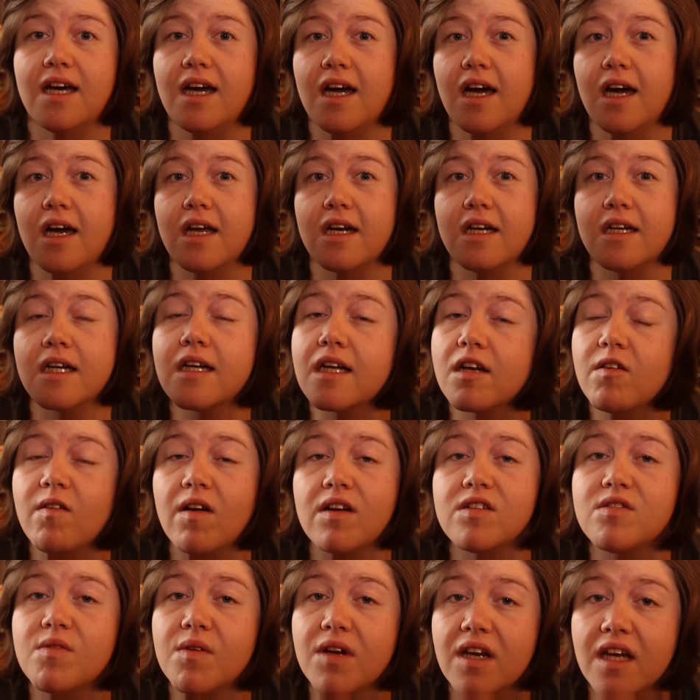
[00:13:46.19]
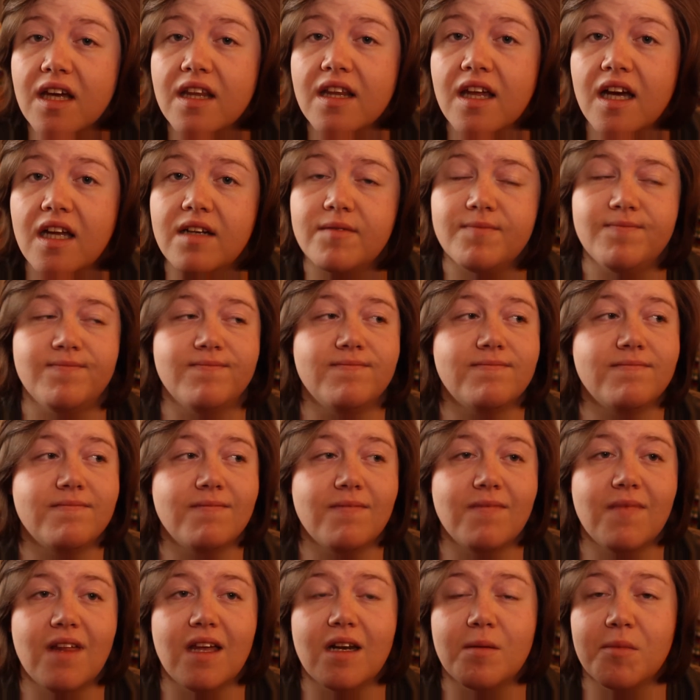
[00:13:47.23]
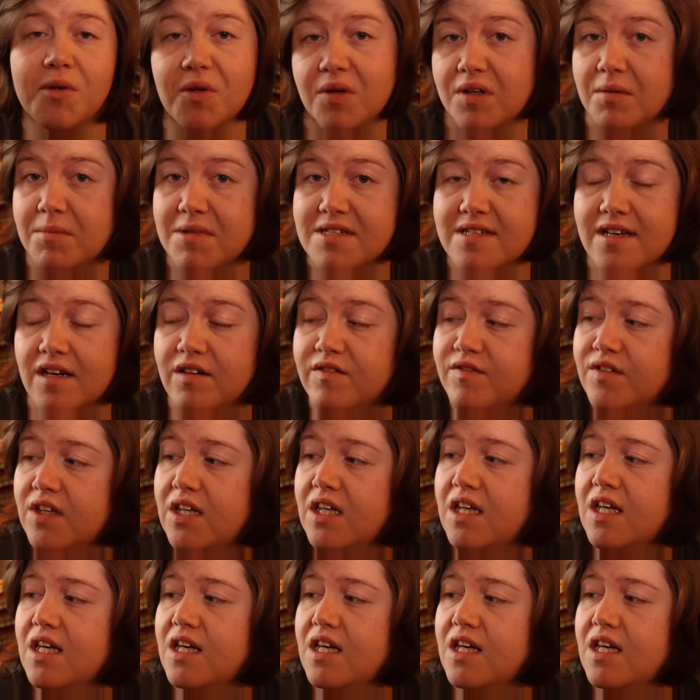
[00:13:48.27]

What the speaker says: and I didn't get around to reading it then, and I'm annoyed at myself.